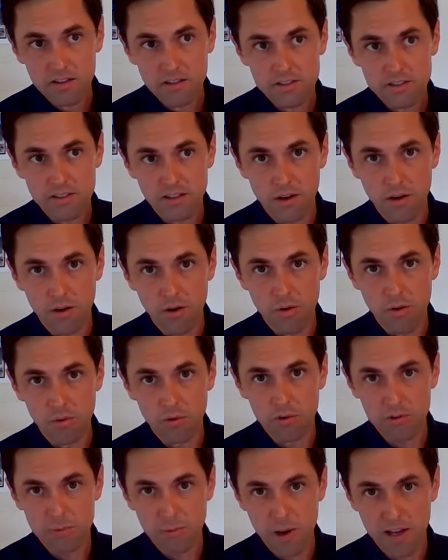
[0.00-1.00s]
So
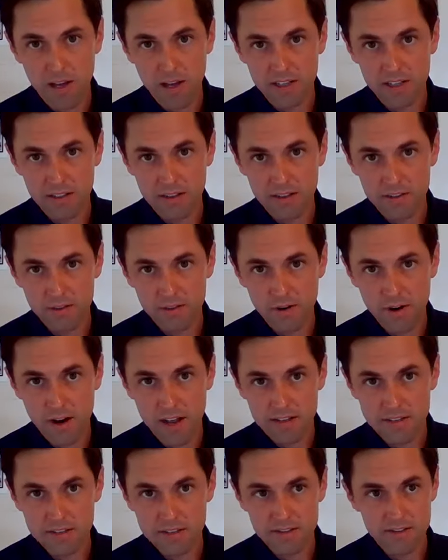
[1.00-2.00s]
responding to this
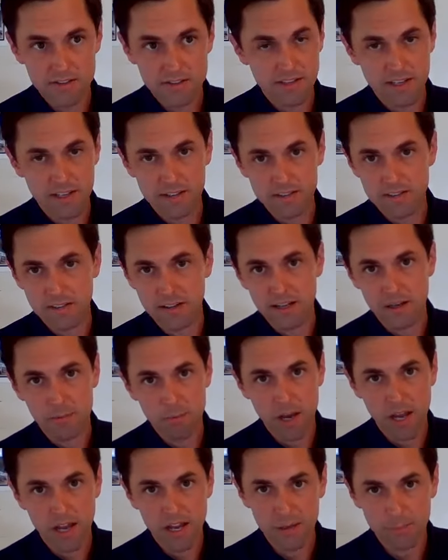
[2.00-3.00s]
crisis, things like
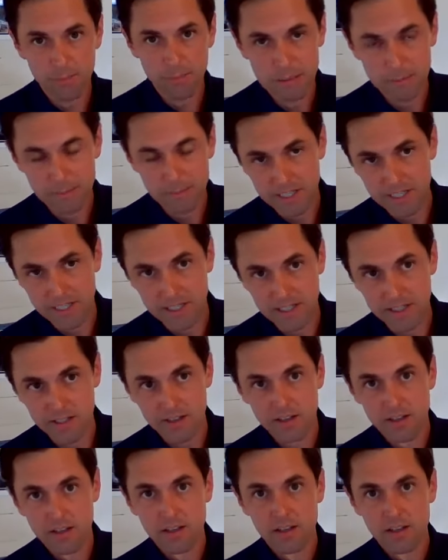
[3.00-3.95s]
buying PPE,